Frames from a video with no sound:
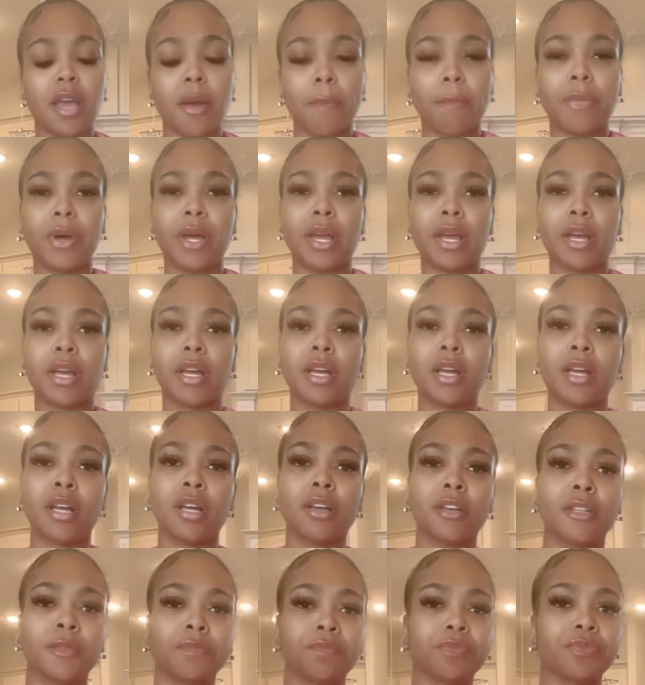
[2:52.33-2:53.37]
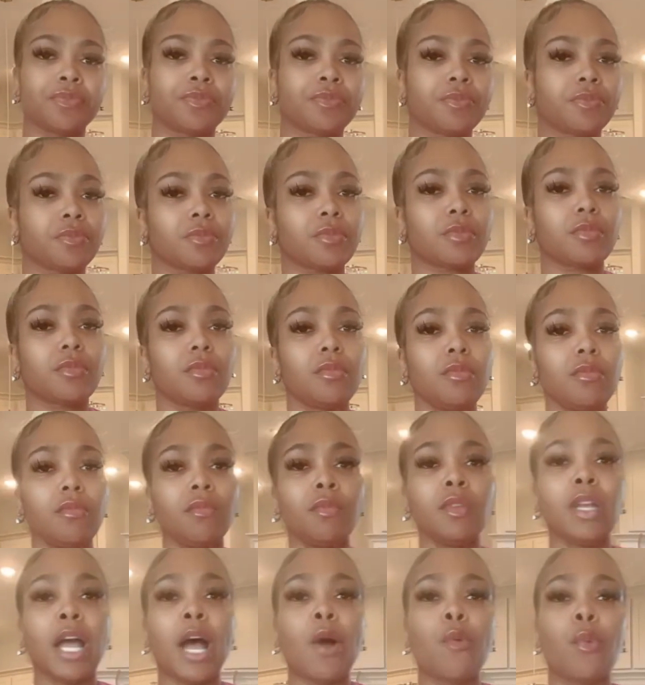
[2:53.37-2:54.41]
But
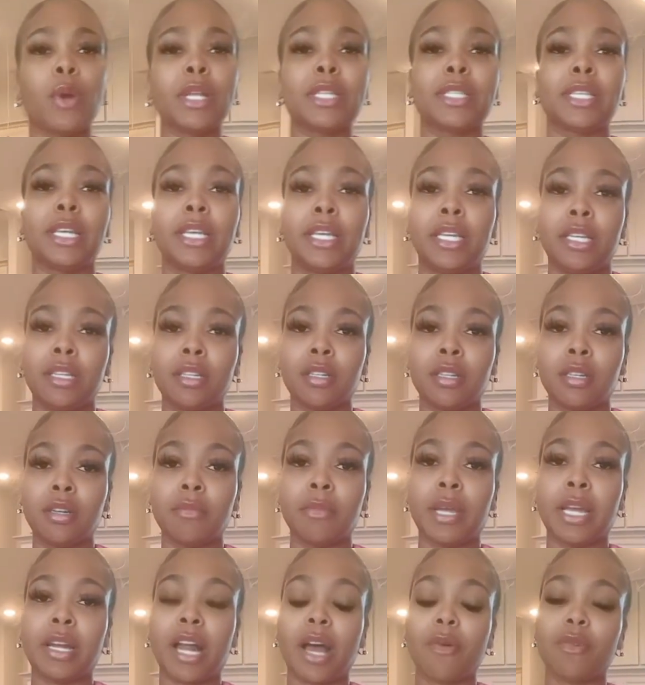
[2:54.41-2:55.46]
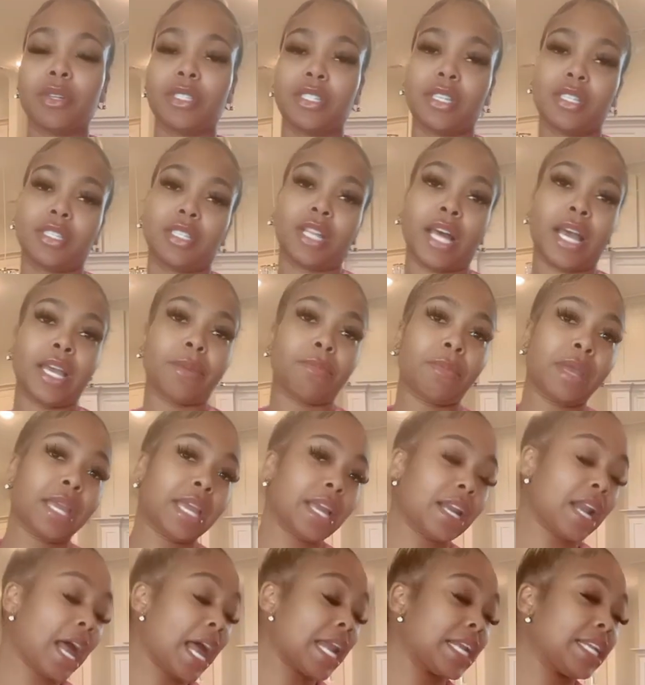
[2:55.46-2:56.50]
I went to him and I was just like,
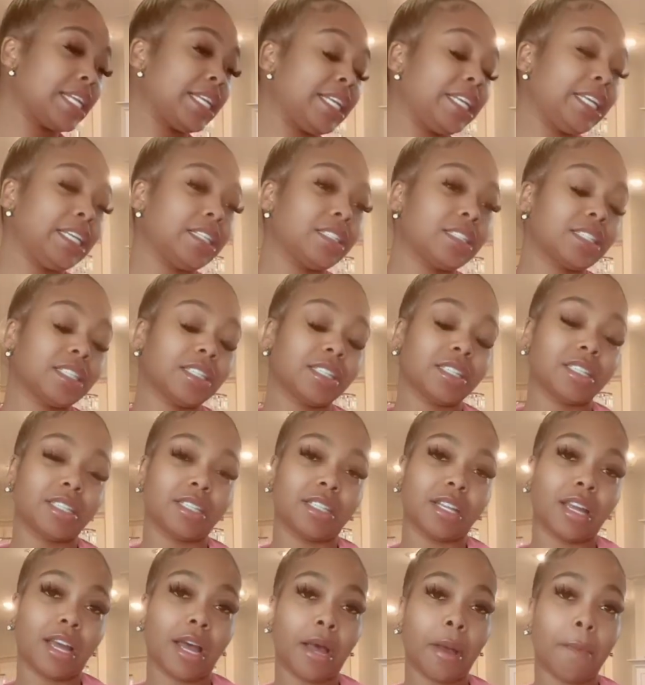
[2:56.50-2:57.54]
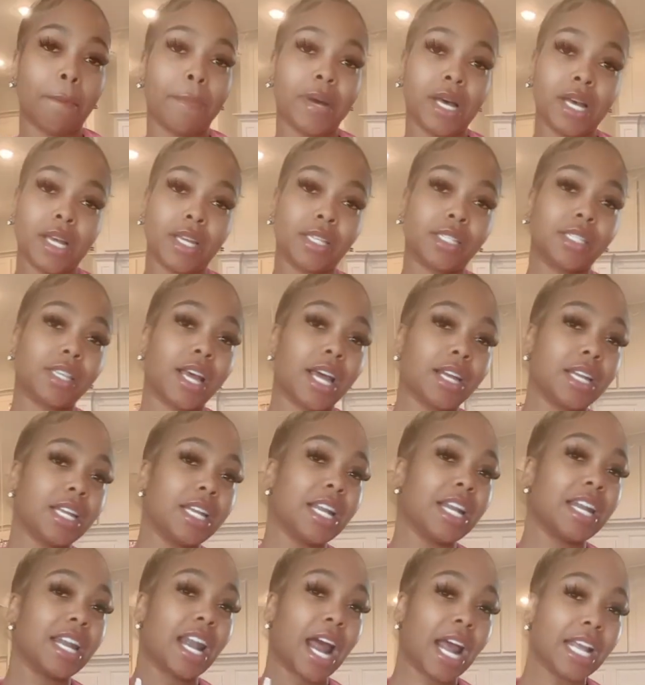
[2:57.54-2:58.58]
man, I need a butt. I need
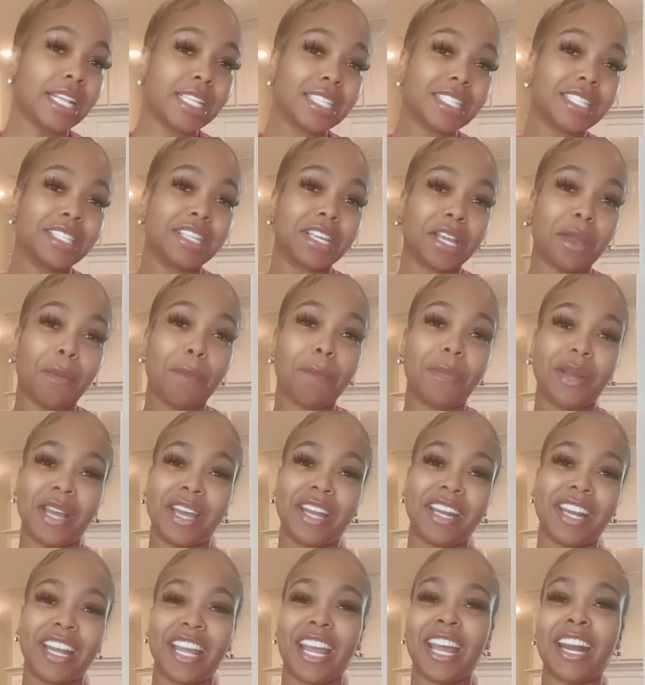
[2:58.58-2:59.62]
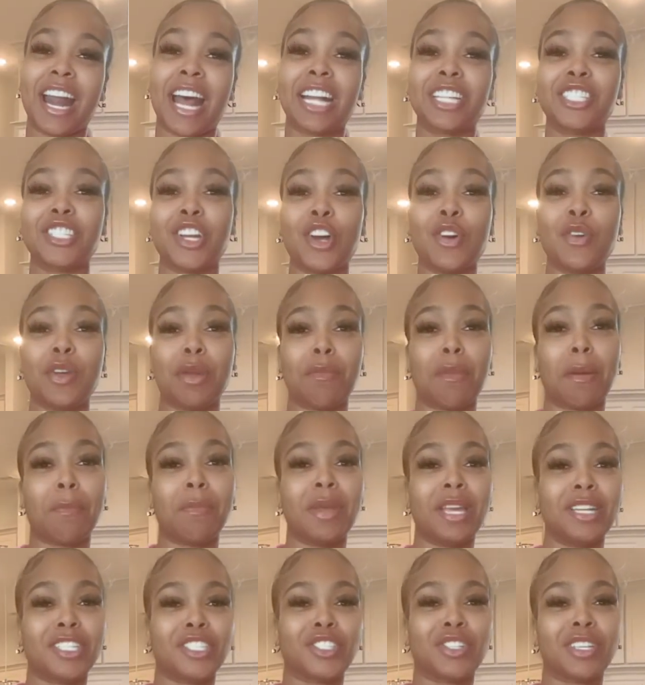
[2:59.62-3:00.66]
a nice looking butt. And I showed him a
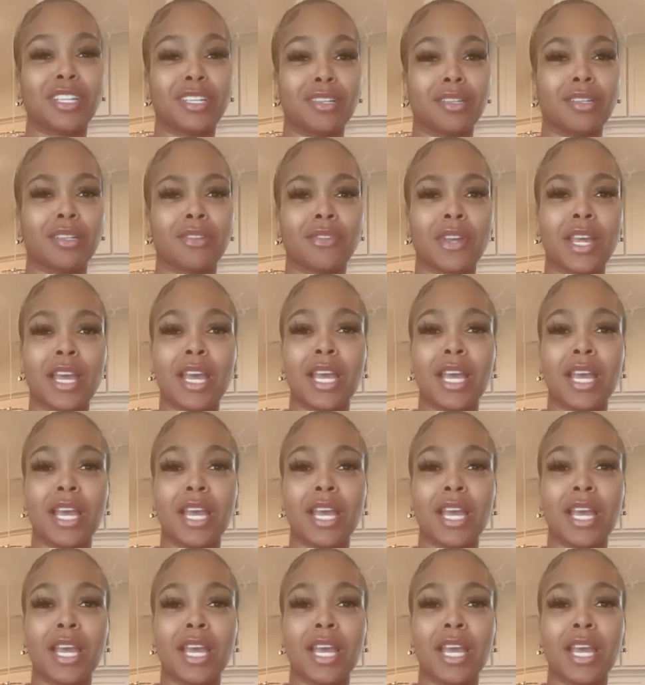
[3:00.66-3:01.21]
picture of